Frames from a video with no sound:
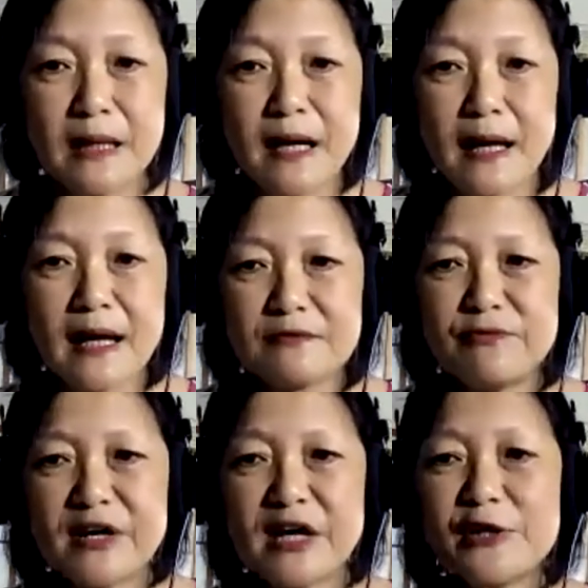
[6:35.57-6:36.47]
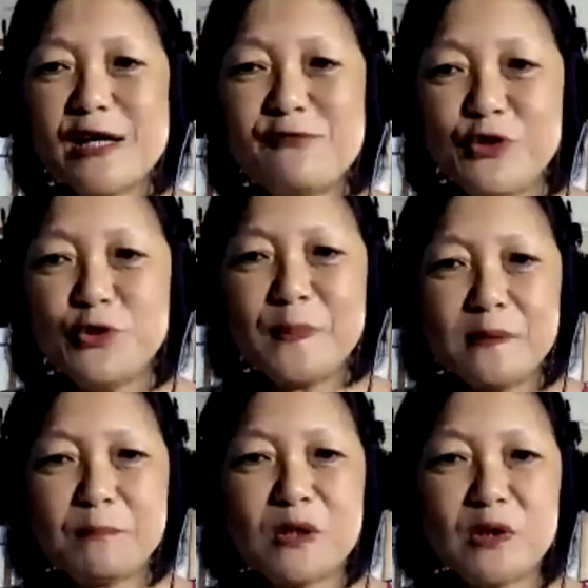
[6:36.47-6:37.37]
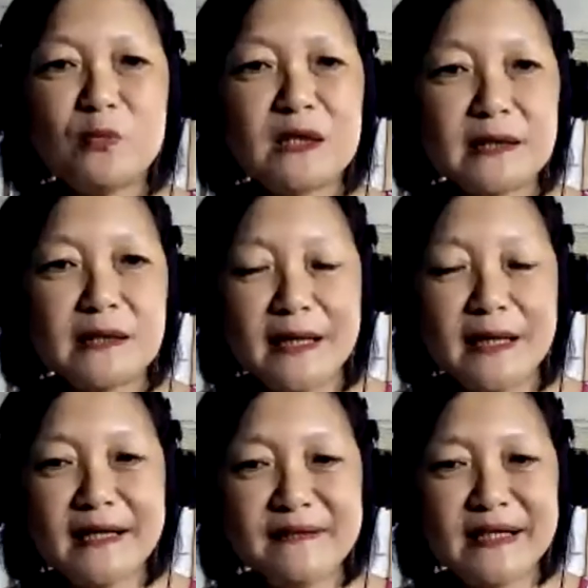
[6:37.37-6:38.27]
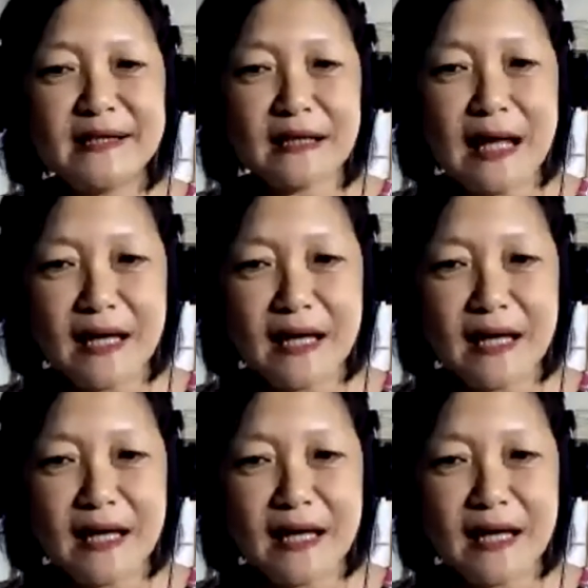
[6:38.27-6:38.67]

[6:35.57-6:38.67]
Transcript: And very few people were in the, I,